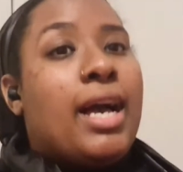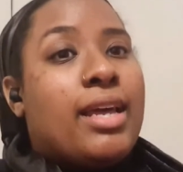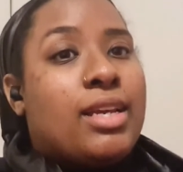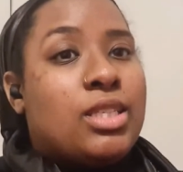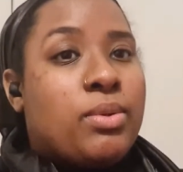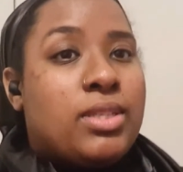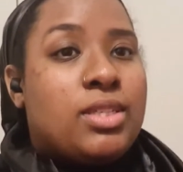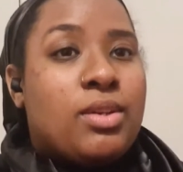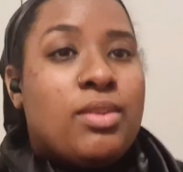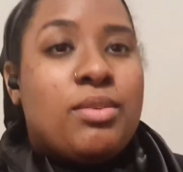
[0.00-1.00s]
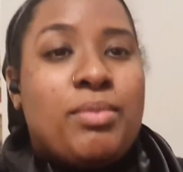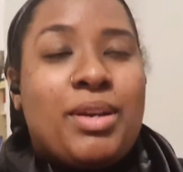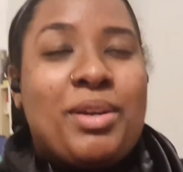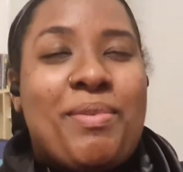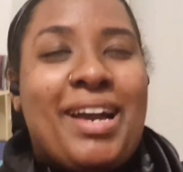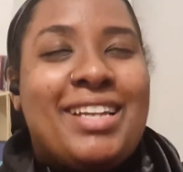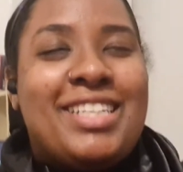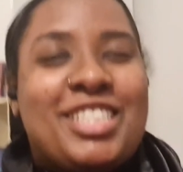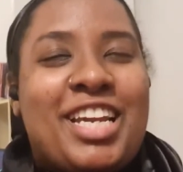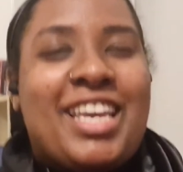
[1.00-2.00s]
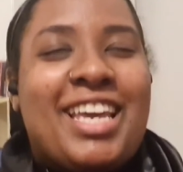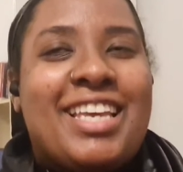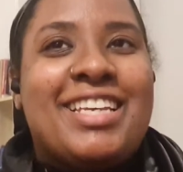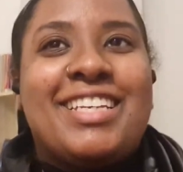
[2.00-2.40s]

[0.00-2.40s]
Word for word: And I swear to god, oh my god, my hand is shaking.